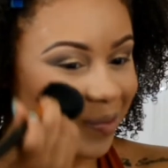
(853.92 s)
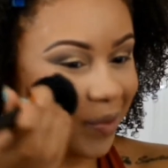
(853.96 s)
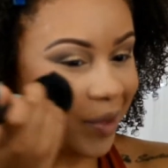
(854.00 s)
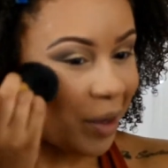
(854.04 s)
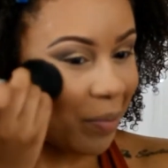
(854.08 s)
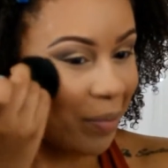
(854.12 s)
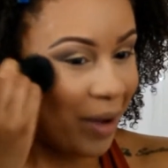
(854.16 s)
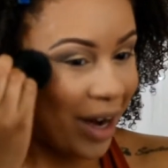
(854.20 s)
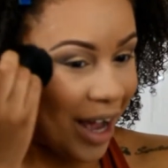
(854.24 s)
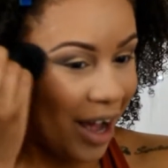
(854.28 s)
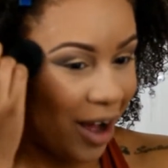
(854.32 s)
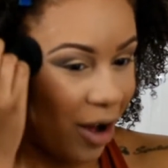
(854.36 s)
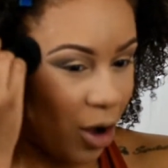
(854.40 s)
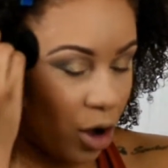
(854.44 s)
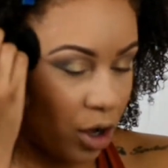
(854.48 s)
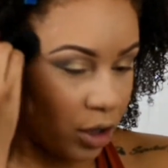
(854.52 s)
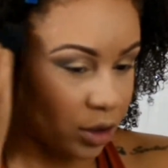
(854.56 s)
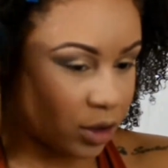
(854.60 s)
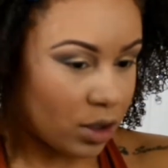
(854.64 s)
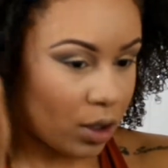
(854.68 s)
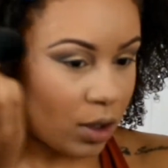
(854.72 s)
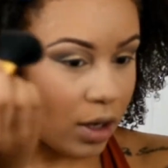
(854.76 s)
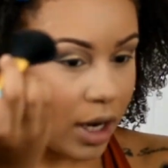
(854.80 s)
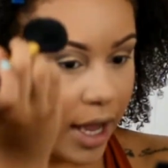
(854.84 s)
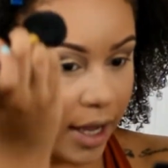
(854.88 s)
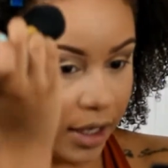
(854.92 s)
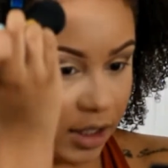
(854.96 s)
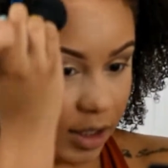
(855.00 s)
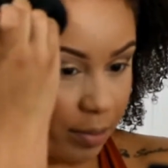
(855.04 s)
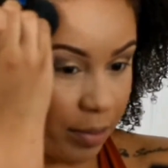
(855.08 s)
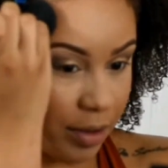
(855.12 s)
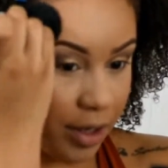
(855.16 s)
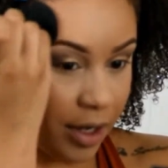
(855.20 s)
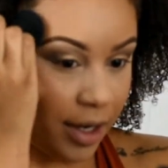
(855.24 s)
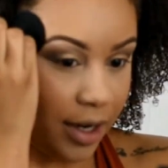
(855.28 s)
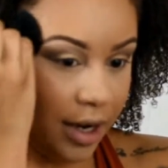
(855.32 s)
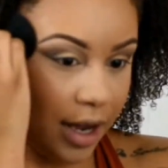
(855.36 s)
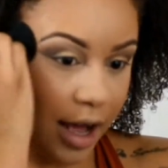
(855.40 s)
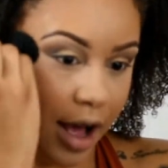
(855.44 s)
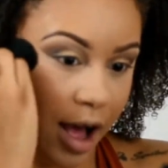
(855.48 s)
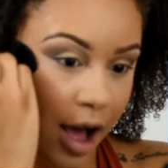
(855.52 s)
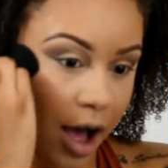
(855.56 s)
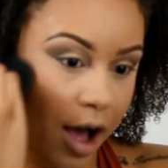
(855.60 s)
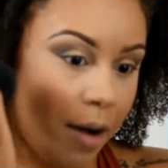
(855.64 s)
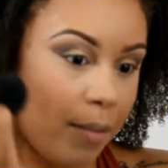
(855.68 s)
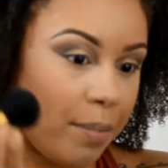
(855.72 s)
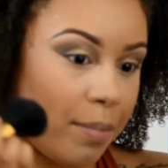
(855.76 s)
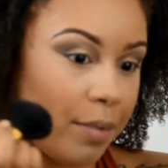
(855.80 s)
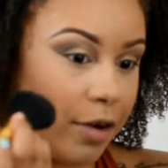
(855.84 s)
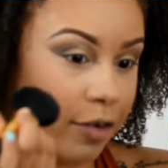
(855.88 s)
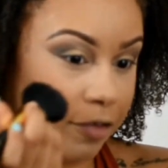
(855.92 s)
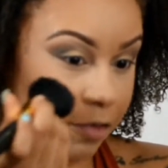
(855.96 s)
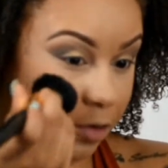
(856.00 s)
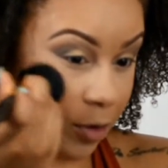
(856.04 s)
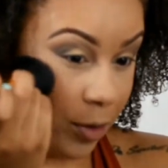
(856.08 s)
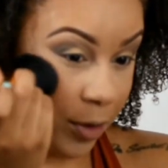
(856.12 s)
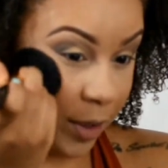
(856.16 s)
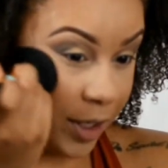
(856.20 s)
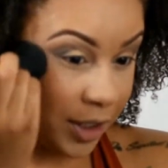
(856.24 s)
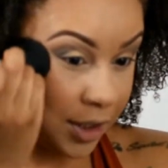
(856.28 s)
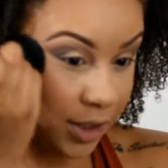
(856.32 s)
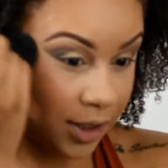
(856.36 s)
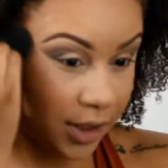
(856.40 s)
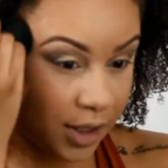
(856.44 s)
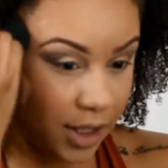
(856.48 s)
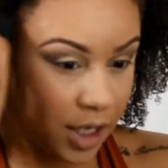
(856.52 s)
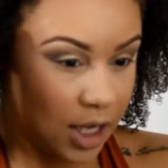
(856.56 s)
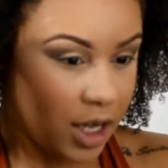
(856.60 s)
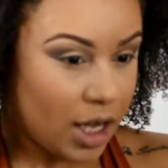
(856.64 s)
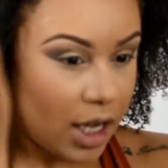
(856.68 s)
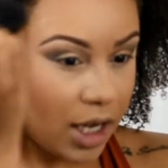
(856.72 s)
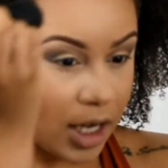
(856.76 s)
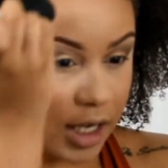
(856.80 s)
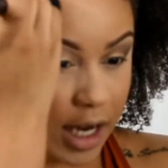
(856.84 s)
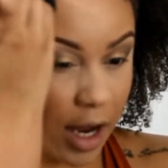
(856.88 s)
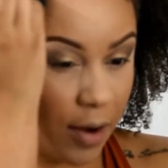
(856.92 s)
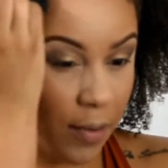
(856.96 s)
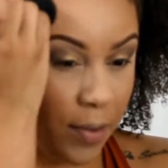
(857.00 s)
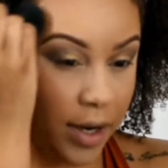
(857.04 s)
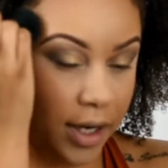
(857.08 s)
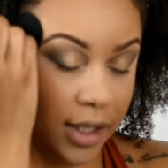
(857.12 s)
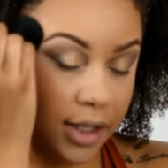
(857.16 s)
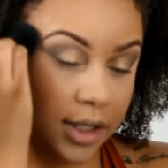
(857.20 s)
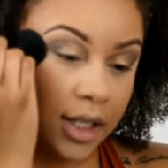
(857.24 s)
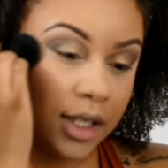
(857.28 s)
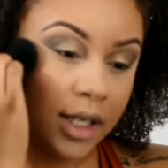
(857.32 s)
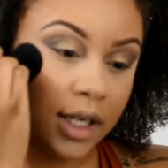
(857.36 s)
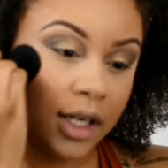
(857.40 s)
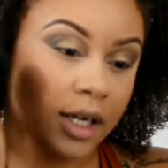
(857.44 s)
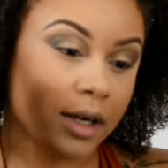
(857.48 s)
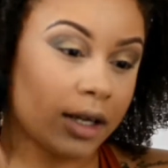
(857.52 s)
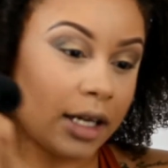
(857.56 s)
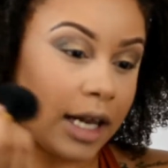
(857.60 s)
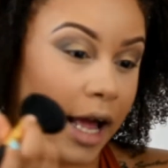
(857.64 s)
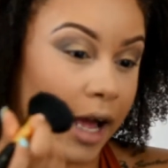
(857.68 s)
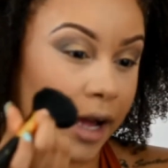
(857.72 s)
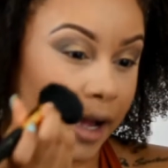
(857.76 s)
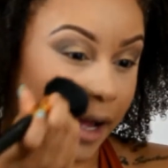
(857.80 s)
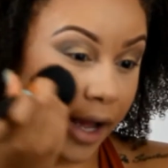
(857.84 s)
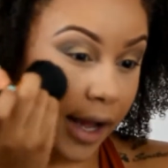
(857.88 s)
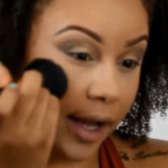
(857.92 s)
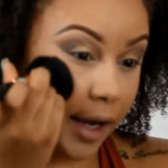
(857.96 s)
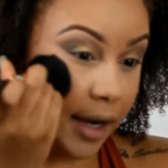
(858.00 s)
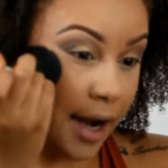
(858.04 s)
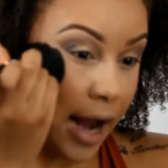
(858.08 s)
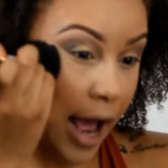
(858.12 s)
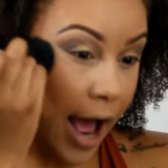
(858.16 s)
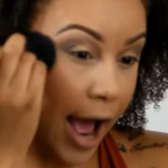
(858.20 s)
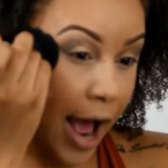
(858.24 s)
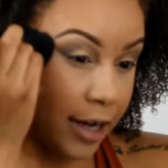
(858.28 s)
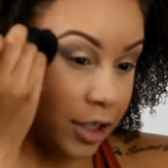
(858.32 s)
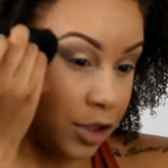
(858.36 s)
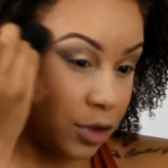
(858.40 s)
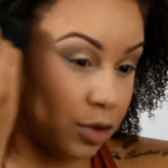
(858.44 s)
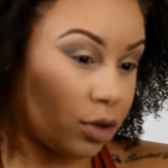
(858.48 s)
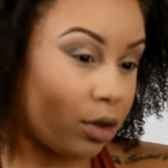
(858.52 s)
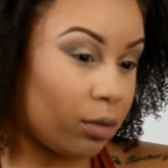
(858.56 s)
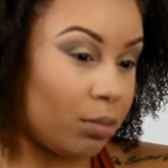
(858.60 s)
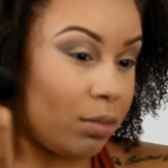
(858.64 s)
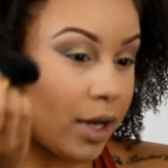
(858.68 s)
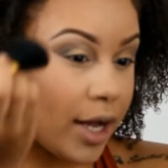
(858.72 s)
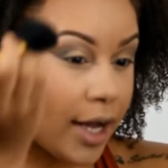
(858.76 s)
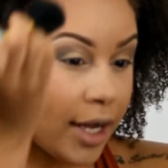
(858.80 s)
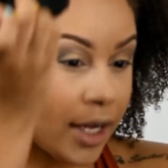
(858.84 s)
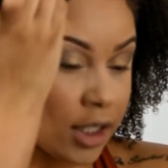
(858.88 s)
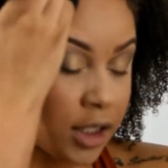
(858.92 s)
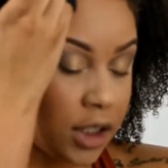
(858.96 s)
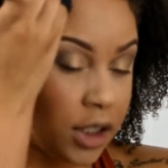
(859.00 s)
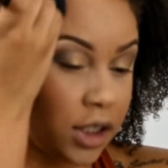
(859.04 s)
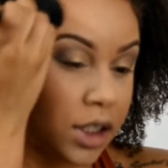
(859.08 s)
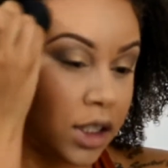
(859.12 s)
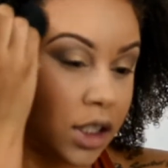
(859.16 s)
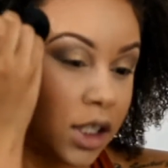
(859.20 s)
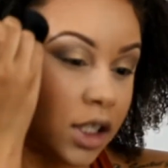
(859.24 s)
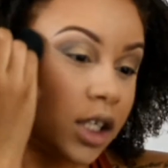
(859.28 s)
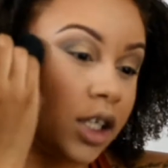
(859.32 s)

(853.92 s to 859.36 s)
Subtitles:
But I also like to pull it up, of course, because I want it to look like a natural blush.